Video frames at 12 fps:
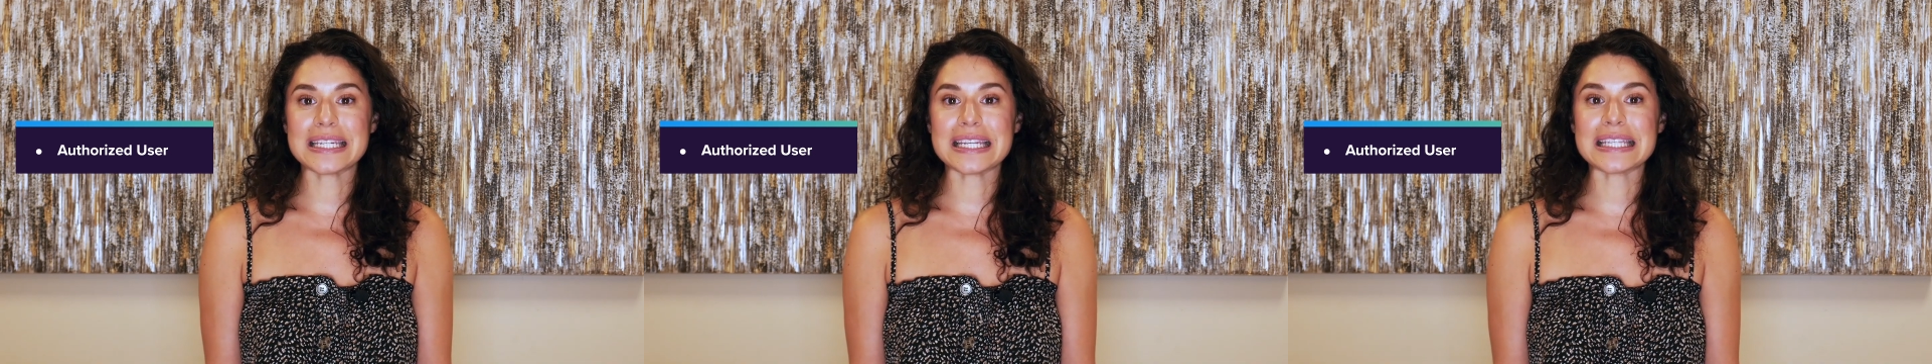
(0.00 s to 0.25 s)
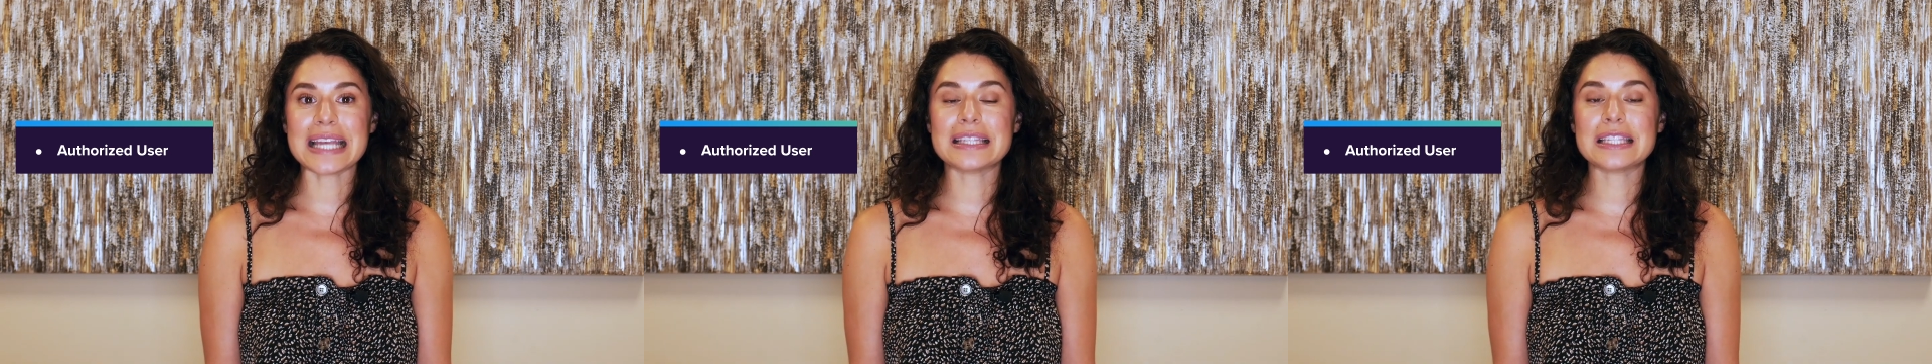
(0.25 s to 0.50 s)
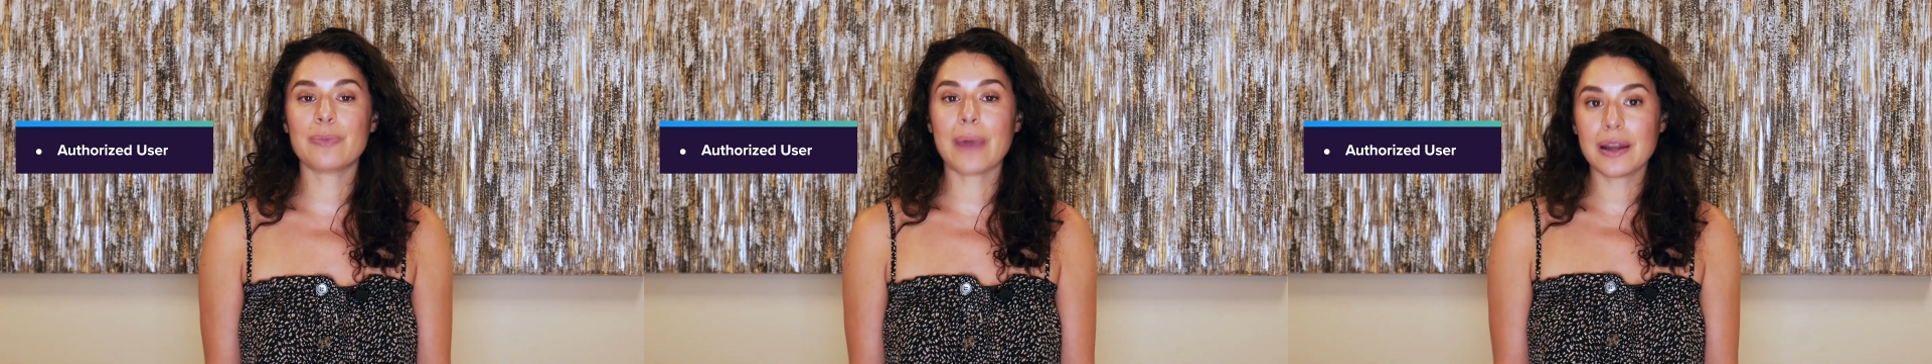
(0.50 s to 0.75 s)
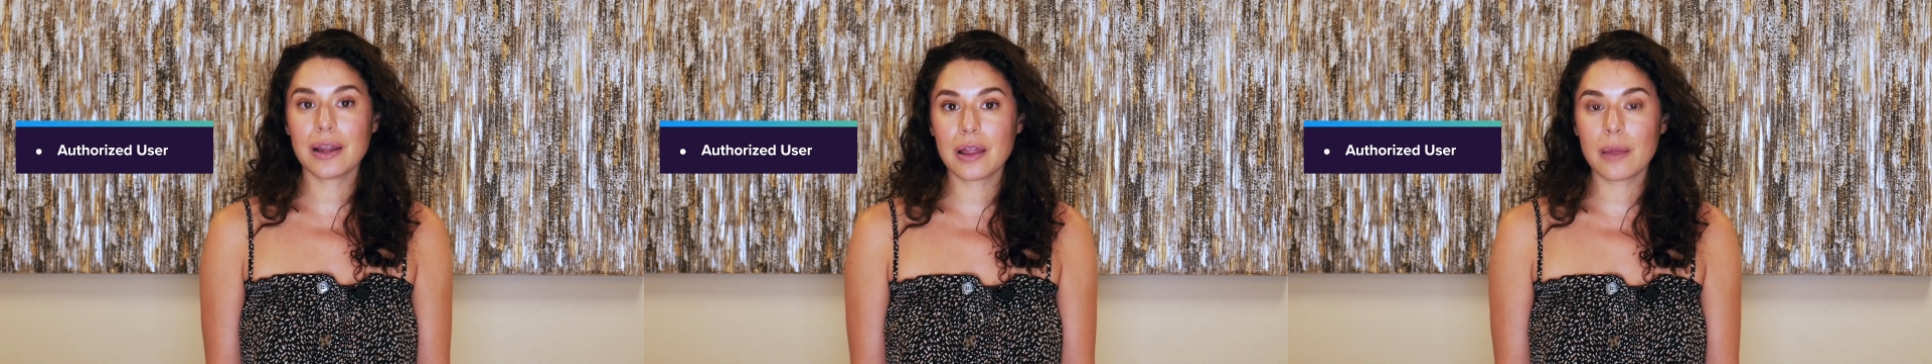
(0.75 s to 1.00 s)
to set
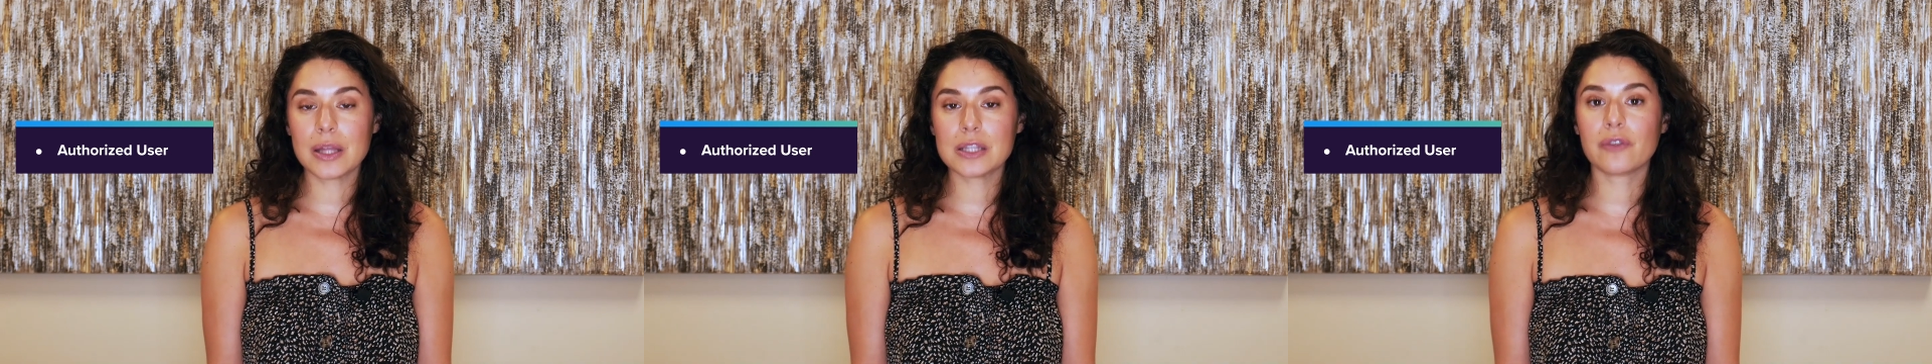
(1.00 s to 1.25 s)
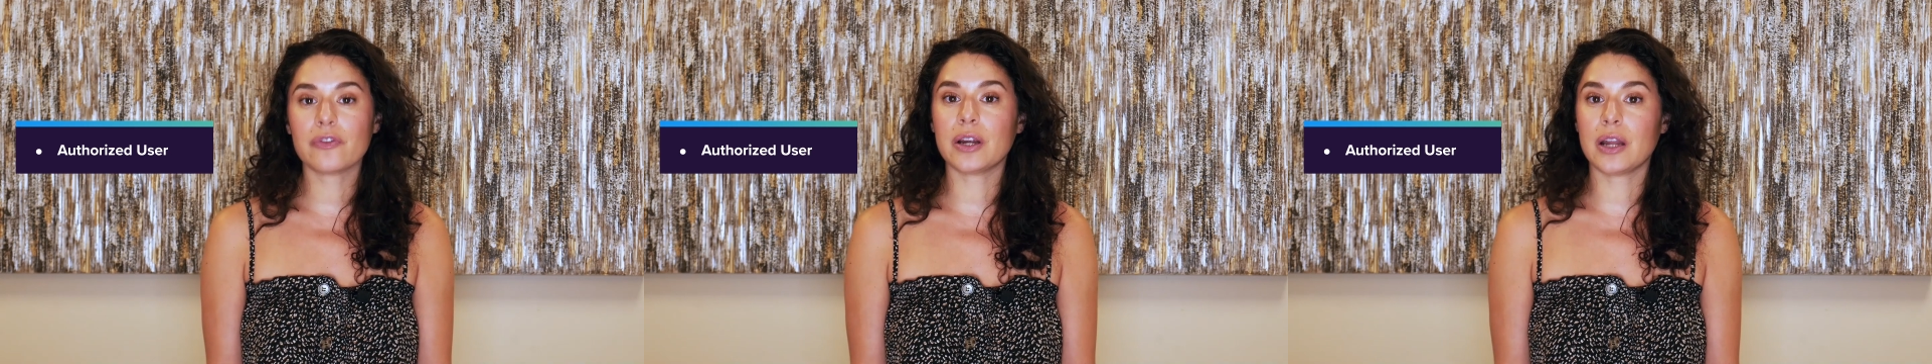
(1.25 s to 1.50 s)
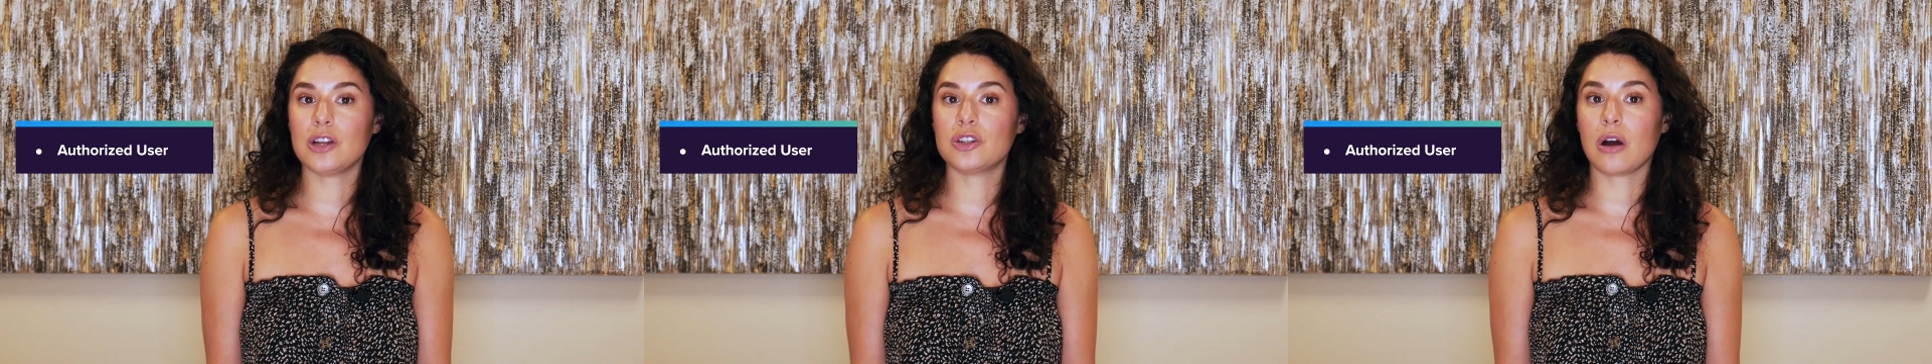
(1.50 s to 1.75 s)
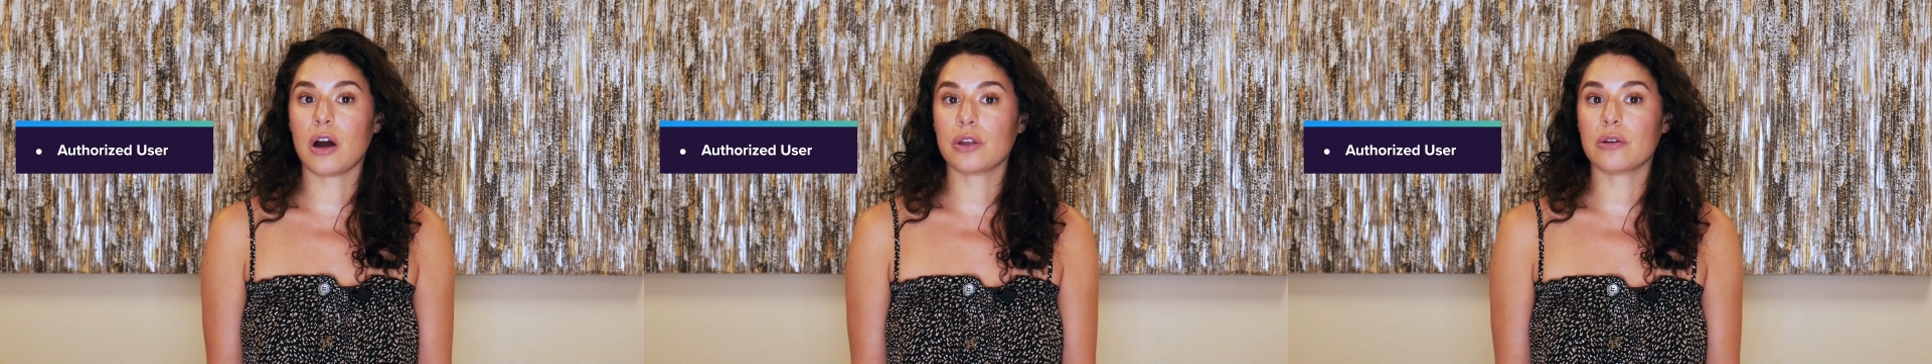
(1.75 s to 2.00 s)
spending limits for each
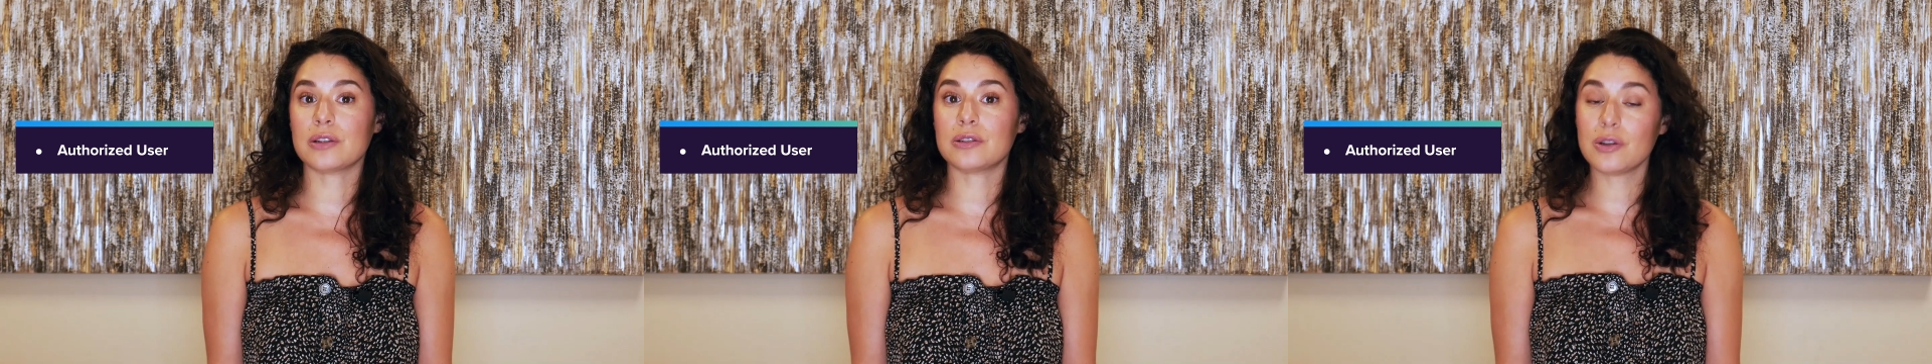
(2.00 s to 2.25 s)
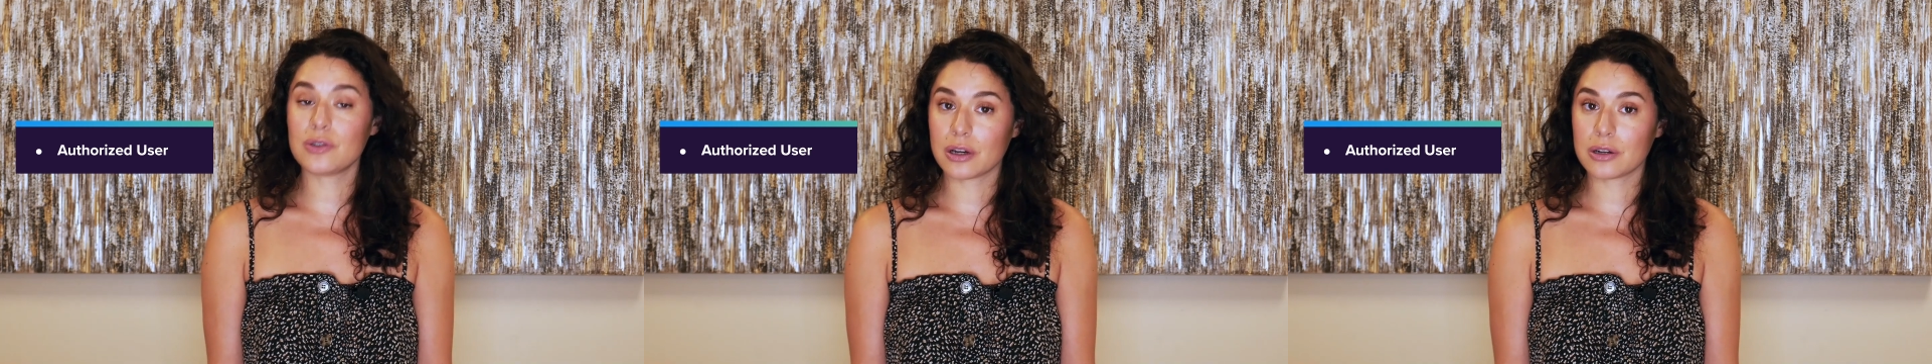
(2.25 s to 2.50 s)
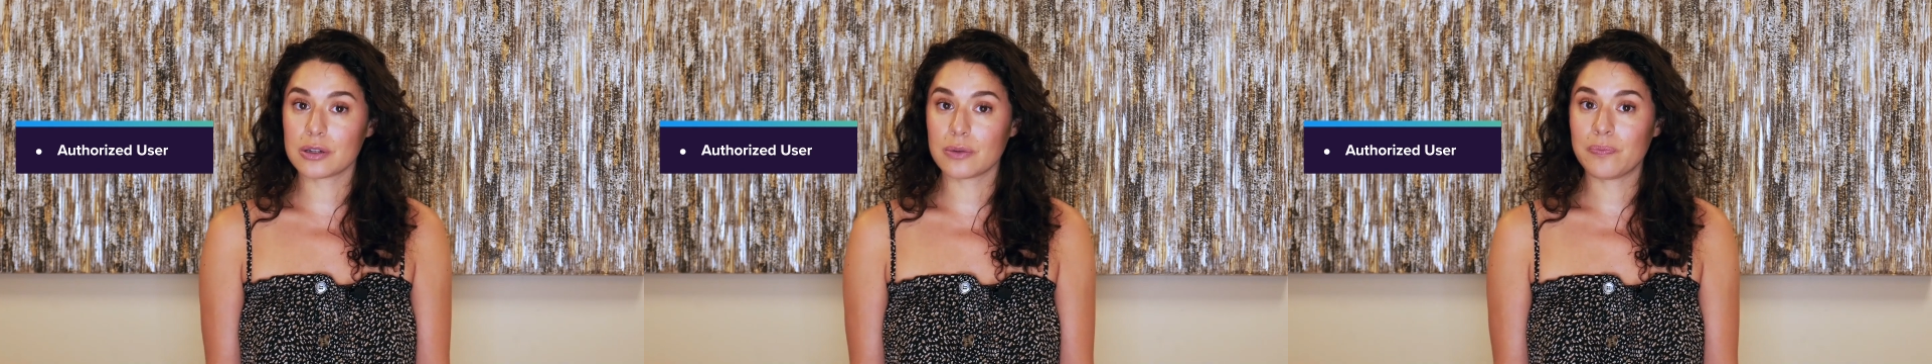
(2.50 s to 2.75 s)
authorized user,